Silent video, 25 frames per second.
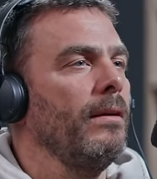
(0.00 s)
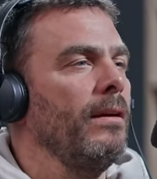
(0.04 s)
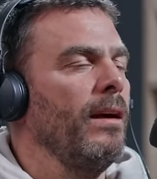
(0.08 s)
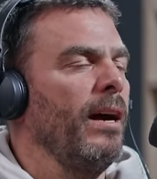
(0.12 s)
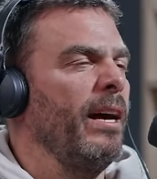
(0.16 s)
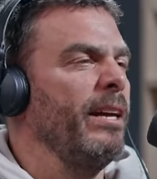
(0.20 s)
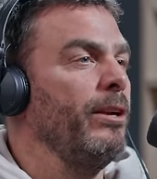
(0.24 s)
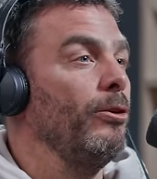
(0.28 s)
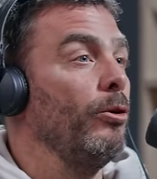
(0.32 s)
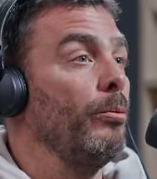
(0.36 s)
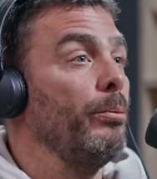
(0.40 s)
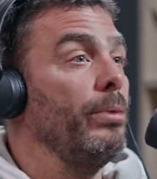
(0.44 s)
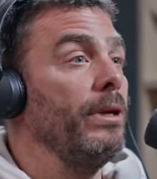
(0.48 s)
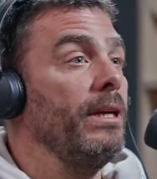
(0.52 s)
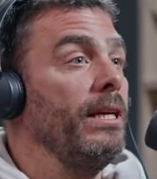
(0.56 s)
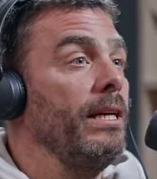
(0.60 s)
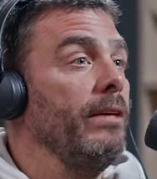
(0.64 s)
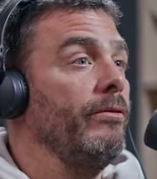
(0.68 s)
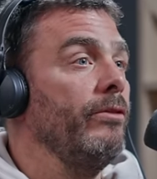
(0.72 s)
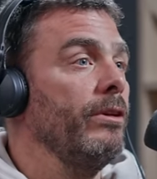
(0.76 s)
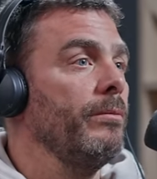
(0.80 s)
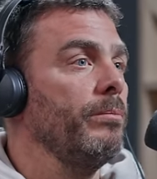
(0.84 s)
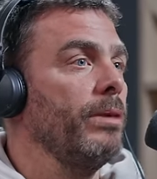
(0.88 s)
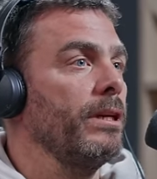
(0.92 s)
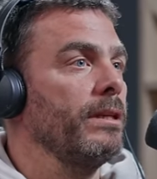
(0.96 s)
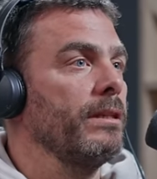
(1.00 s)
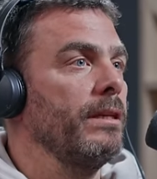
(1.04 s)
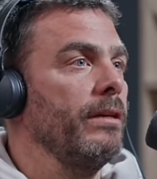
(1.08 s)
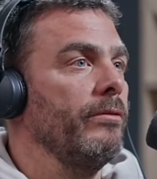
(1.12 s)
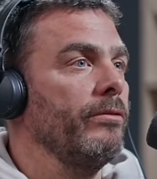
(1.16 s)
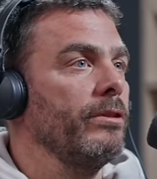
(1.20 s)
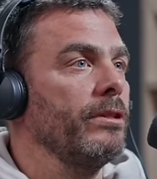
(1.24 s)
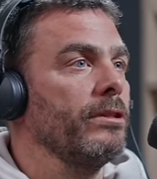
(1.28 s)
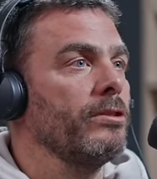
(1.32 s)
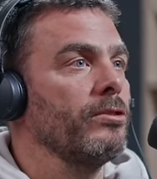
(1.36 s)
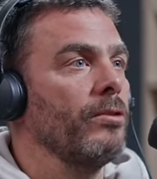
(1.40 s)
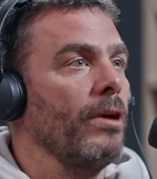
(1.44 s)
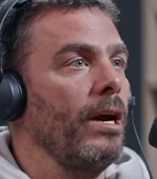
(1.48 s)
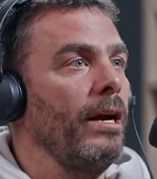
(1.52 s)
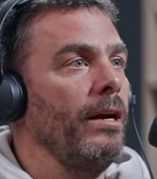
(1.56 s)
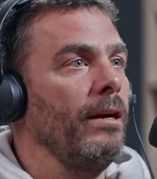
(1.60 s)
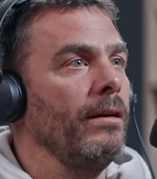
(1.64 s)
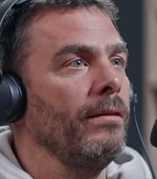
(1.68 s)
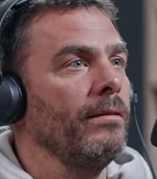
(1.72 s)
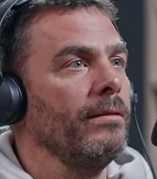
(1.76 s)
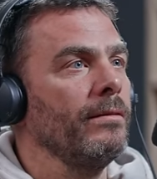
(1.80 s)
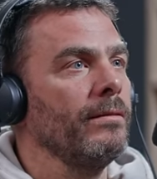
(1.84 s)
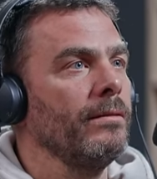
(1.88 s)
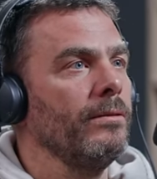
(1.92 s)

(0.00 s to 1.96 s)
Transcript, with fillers: I don't believe it, but give it a try.